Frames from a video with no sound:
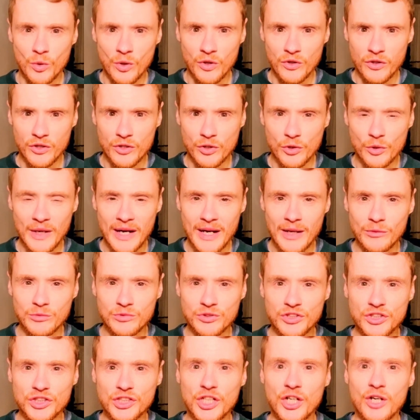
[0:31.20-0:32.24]
while the
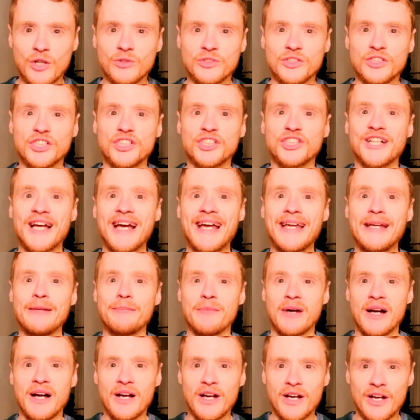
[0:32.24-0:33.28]
crowds chant
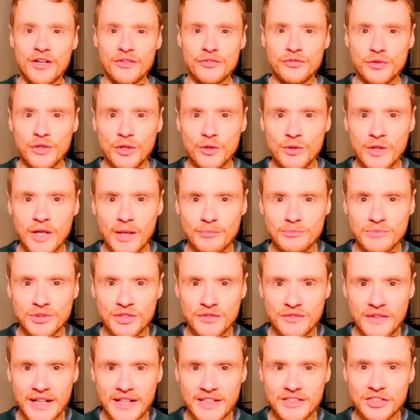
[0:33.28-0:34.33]
shame and throw
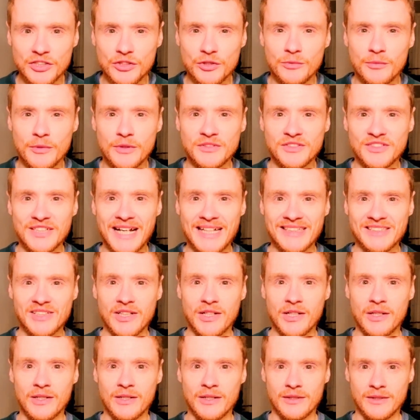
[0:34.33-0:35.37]
lumps of excrement at
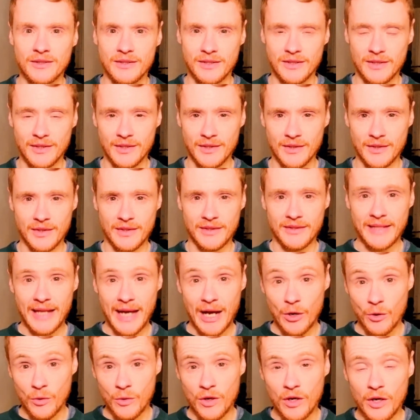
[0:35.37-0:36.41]
her."
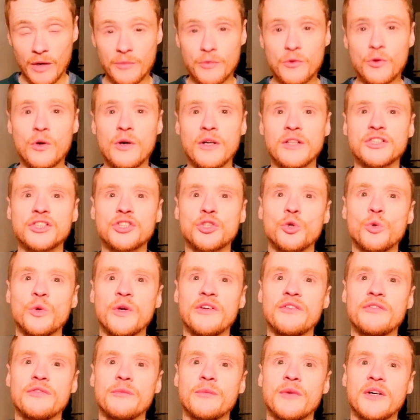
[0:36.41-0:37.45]
Now, I'm quite sure
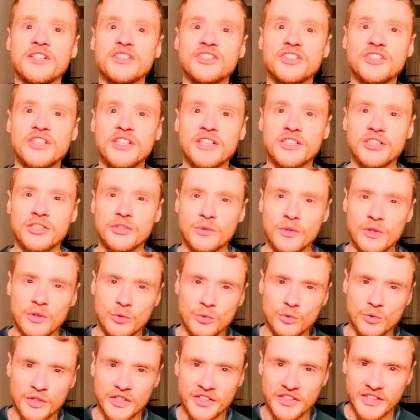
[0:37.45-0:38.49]
even my
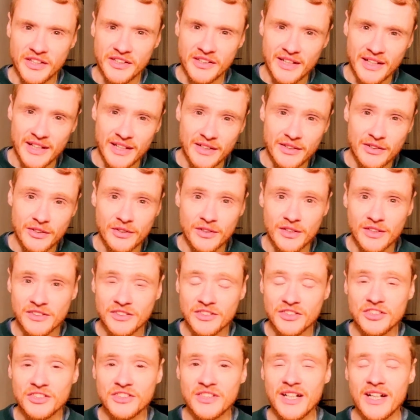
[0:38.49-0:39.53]
6-year-old reading that could
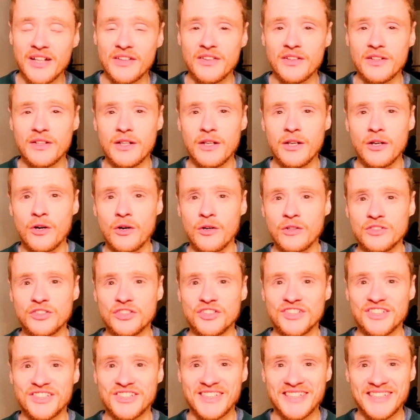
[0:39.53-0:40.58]
understand that
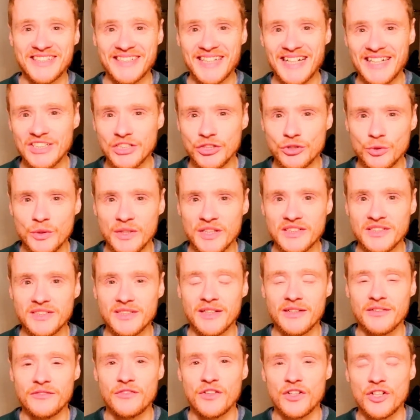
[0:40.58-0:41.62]
Clarkson is
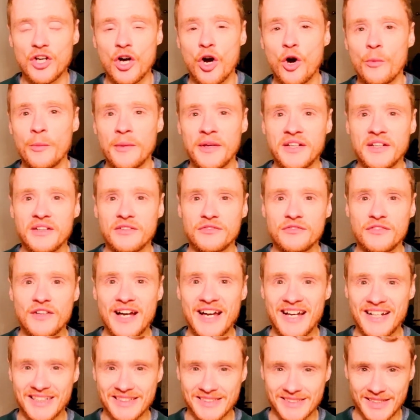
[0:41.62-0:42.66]
exaggerating for comic
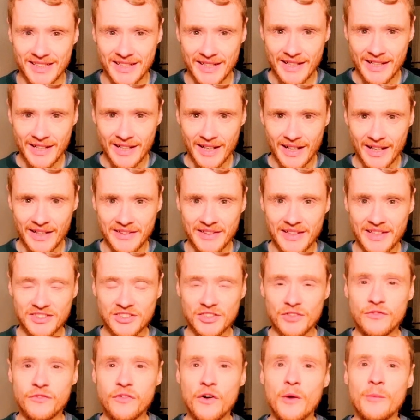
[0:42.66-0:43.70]
effect, and
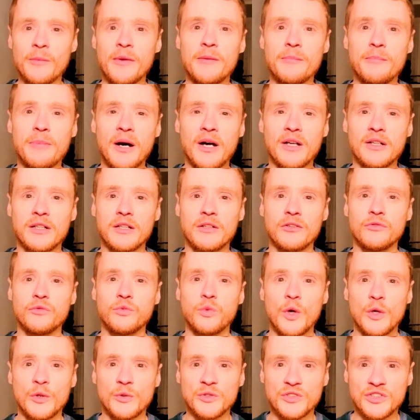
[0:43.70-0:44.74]
yet a vomit puddle
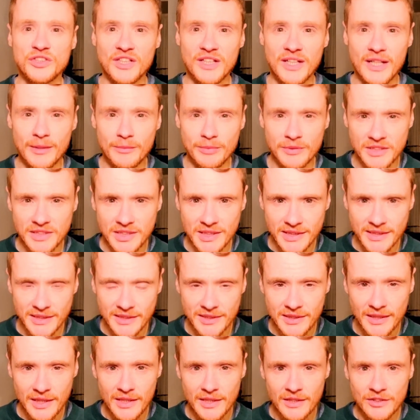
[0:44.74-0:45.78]
of woke
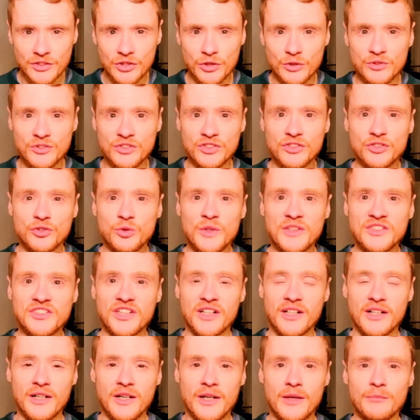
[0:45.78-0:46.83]
celebrities took to
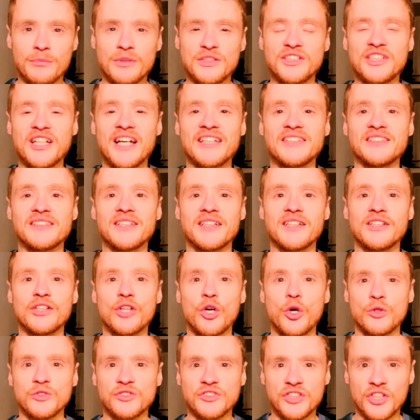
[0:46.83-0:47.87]
Twitter pretending
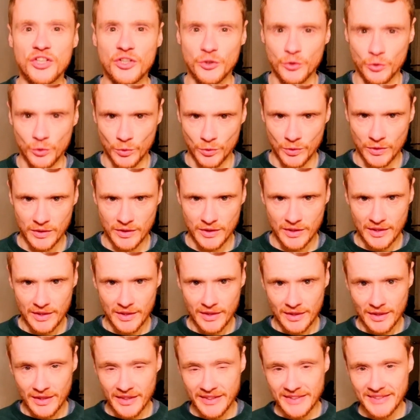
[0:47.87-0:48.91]
not to.
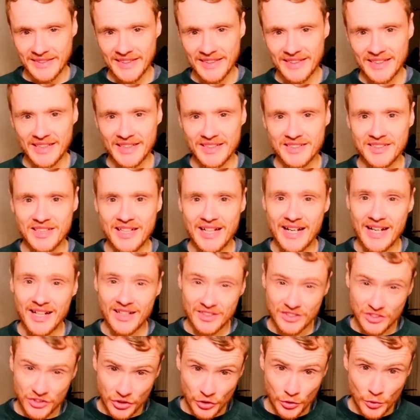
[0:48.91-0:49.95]
Leading the
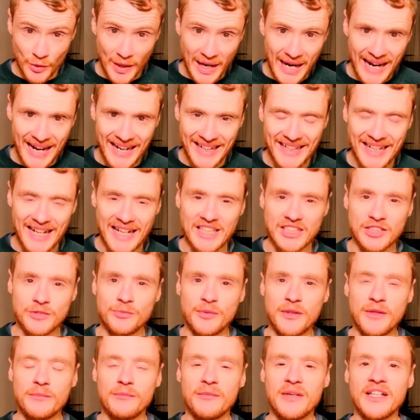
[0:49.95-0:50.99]
attack, two
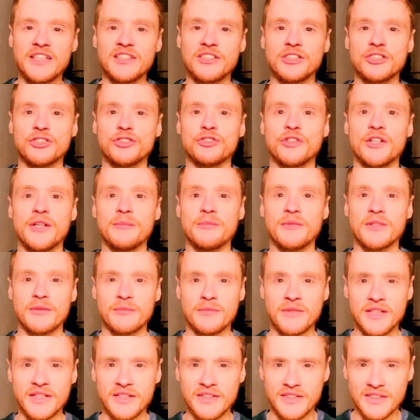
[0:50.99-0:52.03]
has-been mainstream
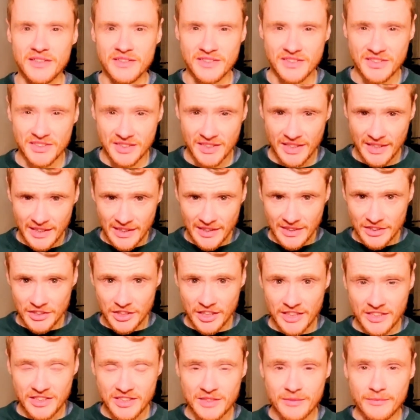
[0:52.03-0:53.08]
comedians,
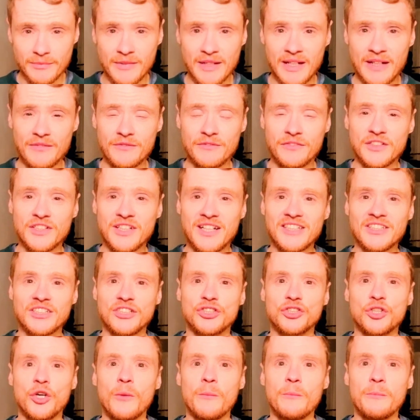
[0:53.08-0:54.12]
Jason Manford
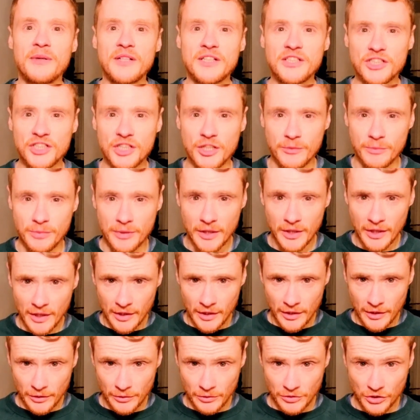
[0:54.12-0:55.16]
and John Bishop,
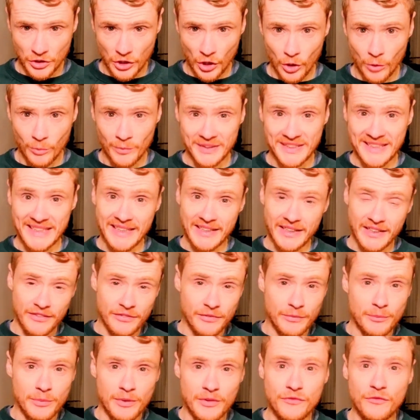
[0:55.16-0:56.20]
whose comedy,
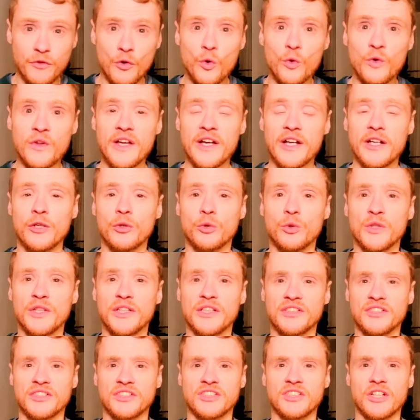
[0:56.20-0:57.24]
even before their
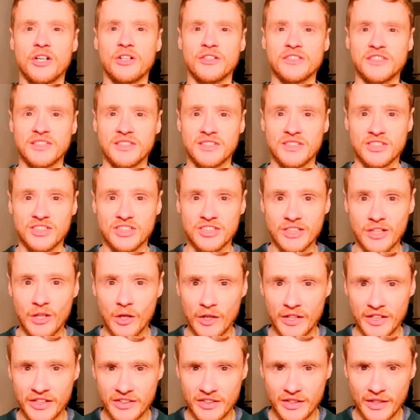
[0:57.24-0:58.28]
careers started to
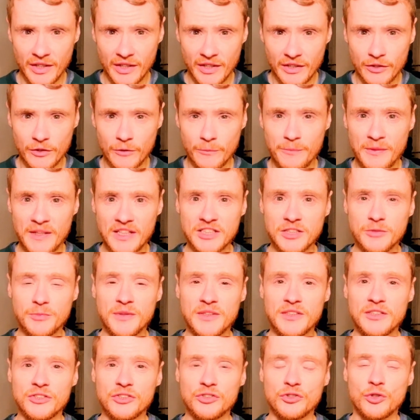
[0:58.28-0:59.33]
slide, could best
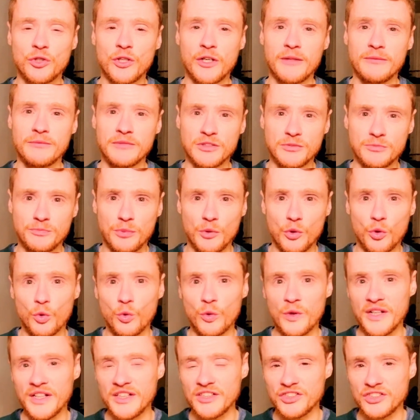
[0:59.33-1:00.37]
be described as
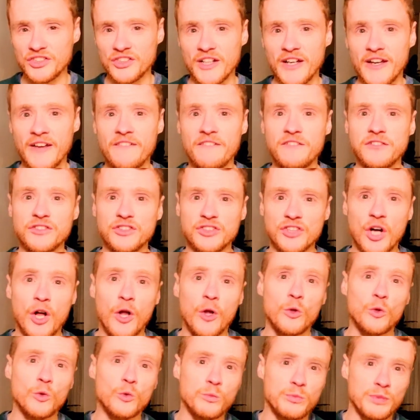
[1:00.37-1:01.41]
boring, safe,
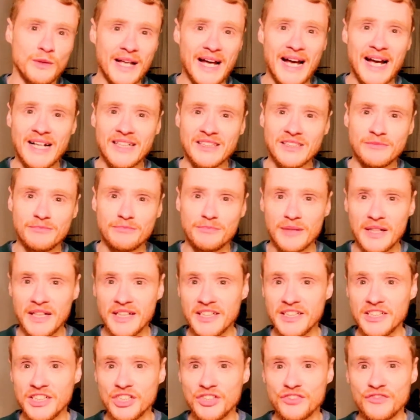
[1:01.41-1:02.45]
dull, bland,
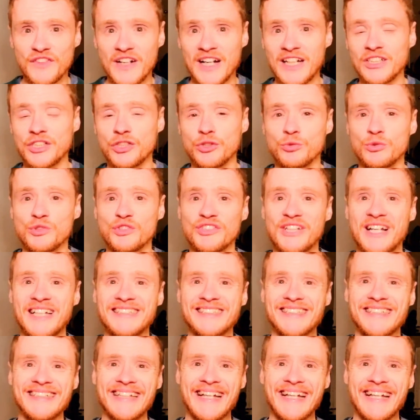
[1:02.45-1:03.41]
beige, fatuous and